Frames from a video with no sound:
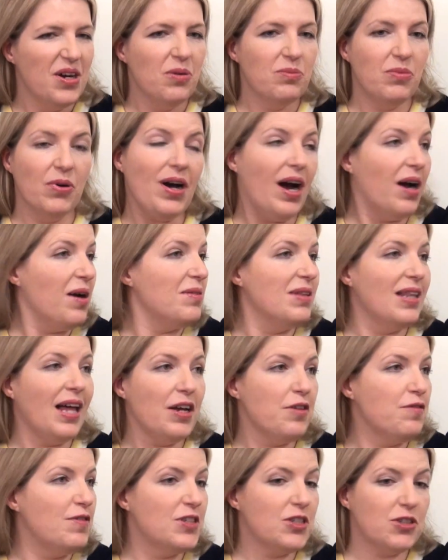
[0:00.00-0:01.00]
But uh,
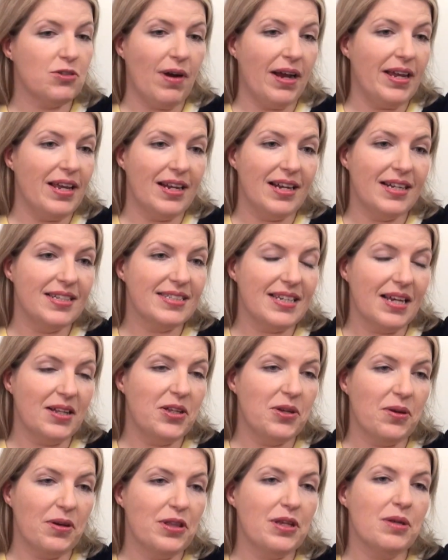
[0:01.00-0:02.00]
life is great, and I tell
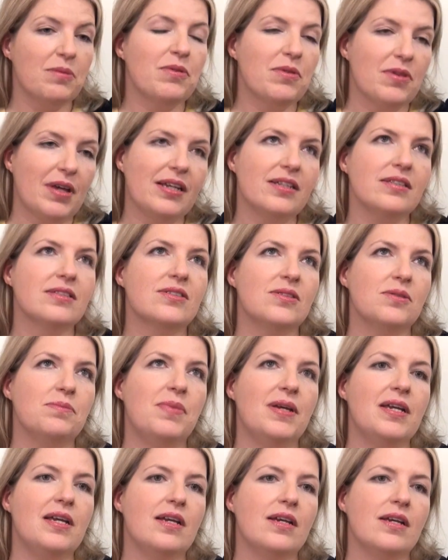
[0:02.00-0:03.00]
you, I think thanks to
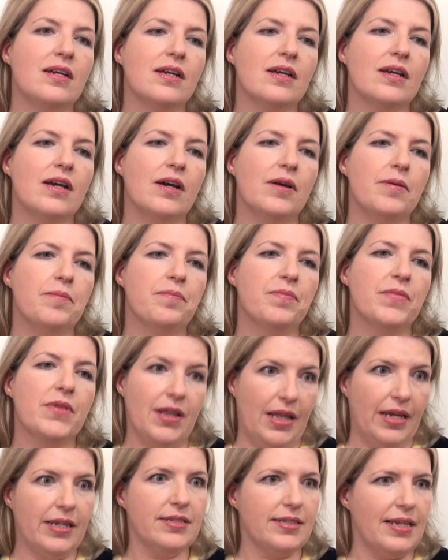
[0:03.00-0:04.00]
being, um,
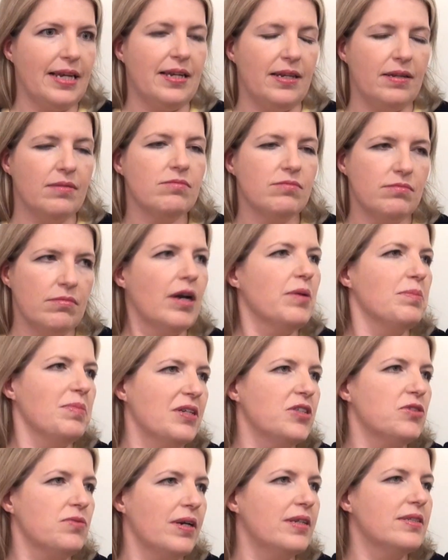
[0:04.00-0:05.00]
like I say, right
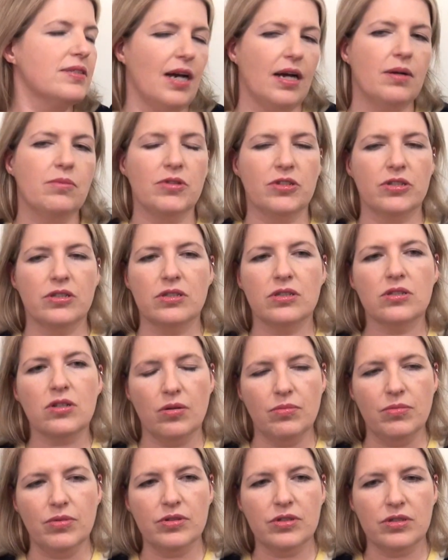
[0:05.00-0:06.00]
place, right time, which is
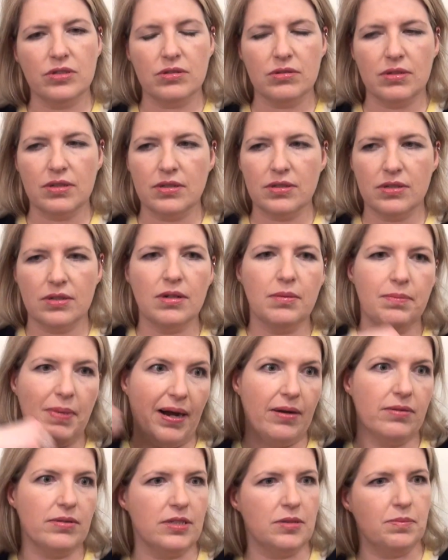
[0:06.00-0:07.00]
so much
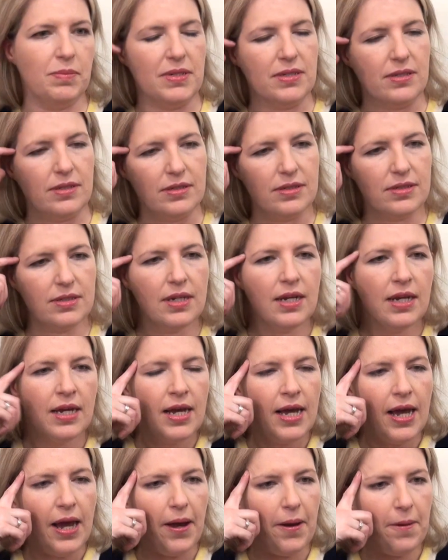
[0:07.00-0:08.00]
about this business,
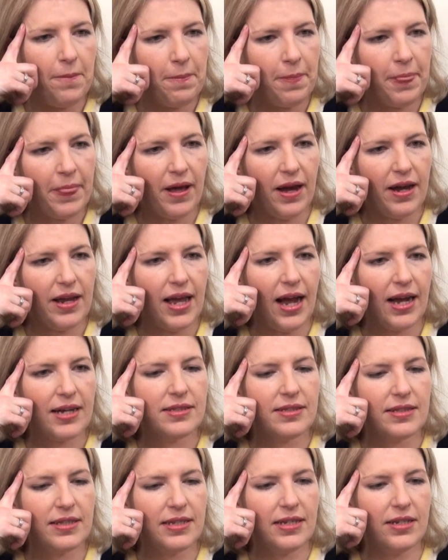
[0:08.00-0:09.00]
um, I
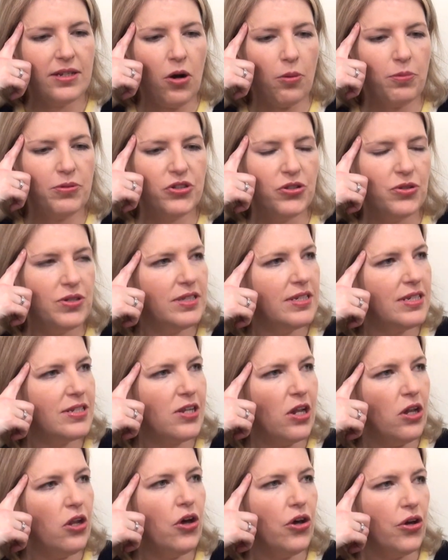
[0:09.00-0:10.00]
had the opportunity
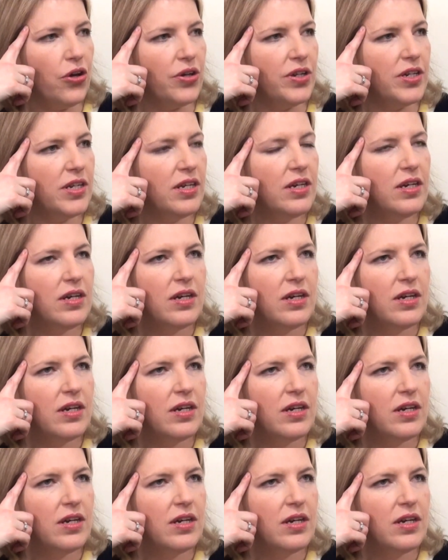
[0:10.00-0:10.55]
to learn